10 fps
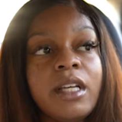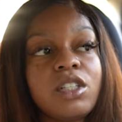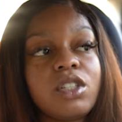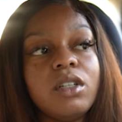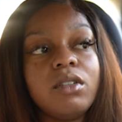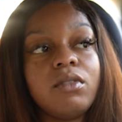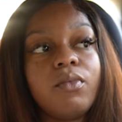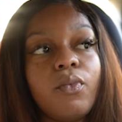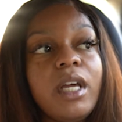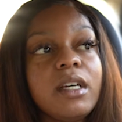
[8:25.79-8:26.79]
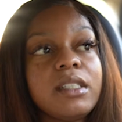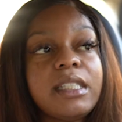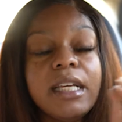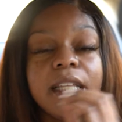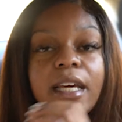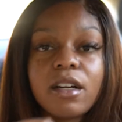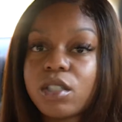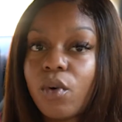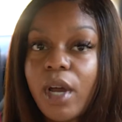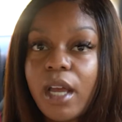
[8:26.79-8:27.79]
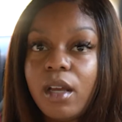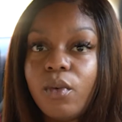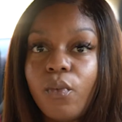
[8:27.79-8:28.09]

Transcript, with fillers: So we could send letters away.